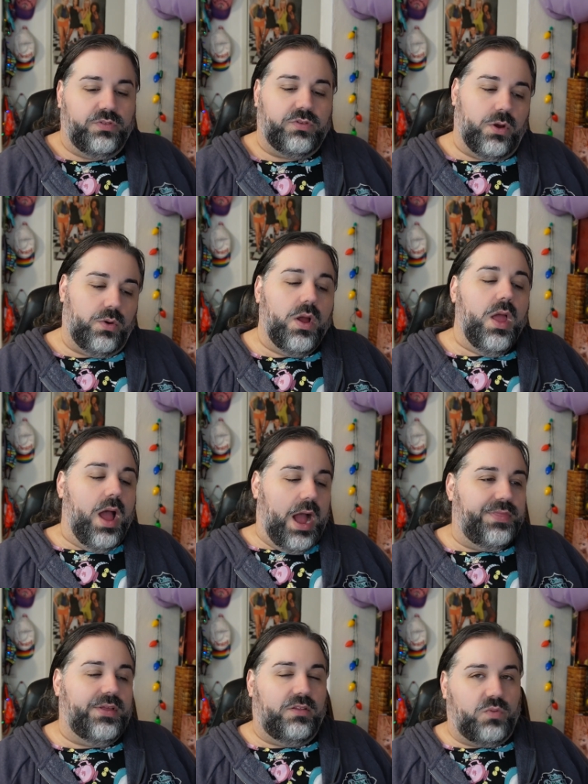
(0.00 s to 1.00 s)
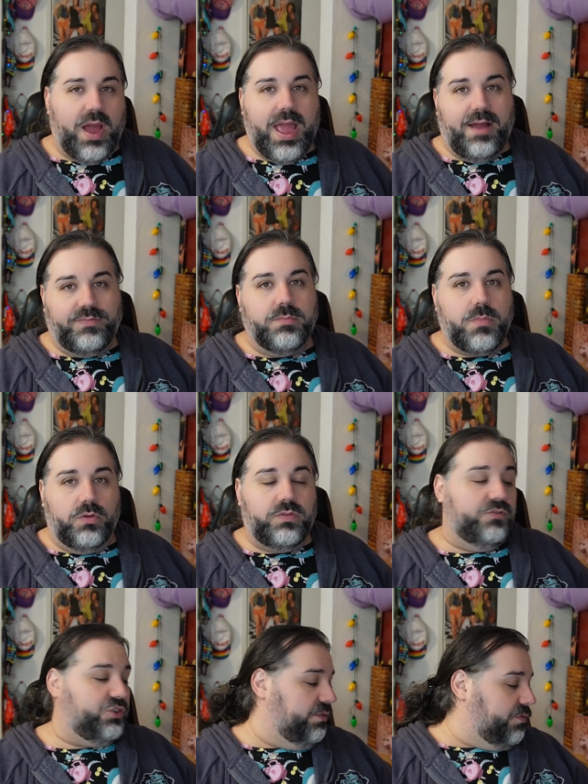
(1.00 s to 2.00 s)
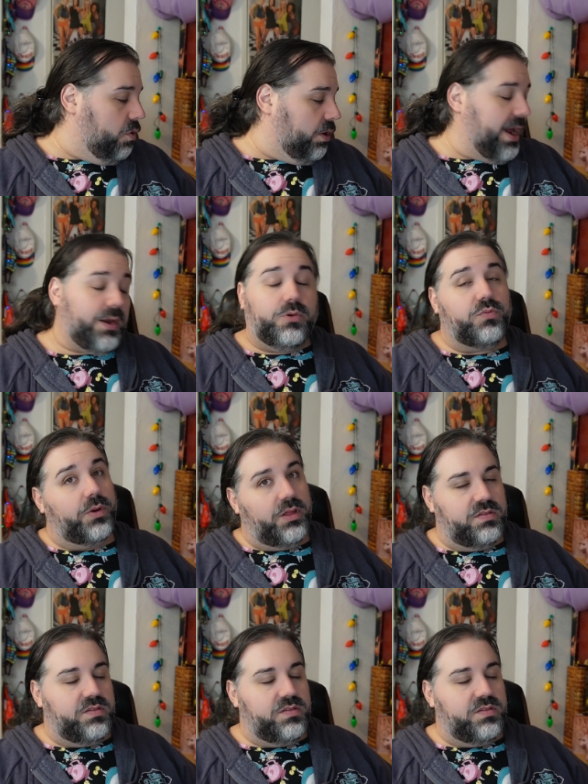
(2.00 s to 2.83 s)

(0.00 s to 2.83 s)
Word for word: So I think that's why I have the most of G4 and it was really